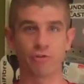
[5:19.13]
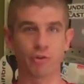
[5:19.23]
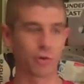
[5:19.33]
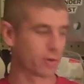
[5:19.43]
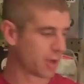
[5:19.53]

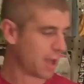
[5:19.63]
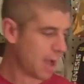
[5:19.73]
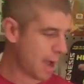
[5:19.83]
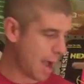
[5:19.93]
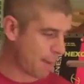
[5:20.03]
shirt.
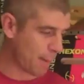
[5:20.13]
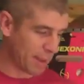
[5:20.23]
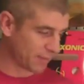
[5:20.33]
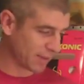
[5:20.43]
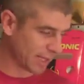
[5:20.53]
But
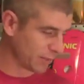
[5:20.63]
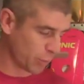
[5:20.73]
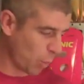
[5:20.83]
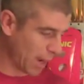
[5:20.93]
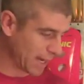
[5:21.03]
basically
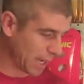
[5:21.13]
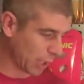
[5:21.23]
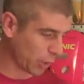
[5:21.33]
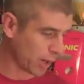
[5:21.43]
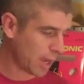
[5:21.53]
it's a white
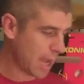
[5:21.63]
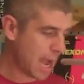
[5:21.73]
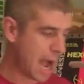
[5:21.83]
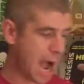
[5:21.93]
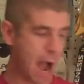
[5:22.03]
color.
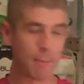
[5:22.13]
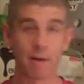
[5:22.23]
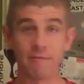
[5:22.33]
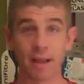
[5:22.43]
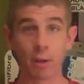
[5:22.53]

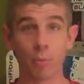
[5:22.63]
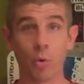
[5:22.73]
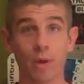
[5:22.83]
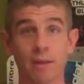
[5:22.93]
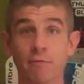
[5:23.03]

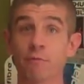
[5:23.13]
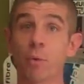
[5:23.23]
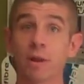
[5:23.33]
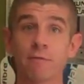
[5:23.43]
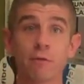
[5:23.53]
Available in
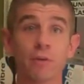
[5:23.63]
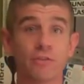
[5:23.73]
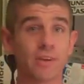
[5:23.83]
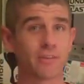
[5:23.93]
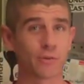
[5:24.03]
40-foot
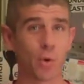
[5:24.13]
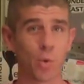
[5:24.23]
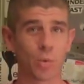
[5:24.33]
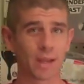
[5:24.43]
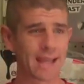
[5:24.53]
sets
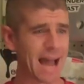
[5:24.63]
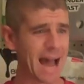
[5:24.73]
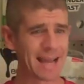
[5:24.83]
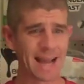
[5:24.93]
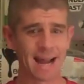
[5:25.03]
only.
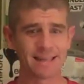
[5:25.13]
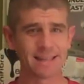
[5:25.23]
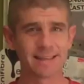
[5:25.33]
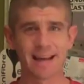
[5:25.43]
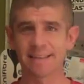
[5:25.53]
I
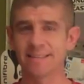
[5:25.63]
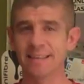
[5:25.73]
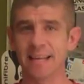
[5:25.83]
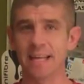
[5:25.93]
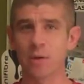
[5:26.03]
did not
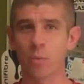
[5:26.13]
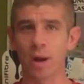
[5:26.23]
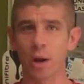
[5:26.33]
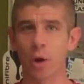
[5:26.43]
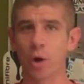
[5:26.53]
see
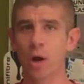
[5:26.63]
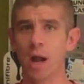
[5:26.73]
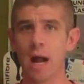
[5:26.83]
anywhere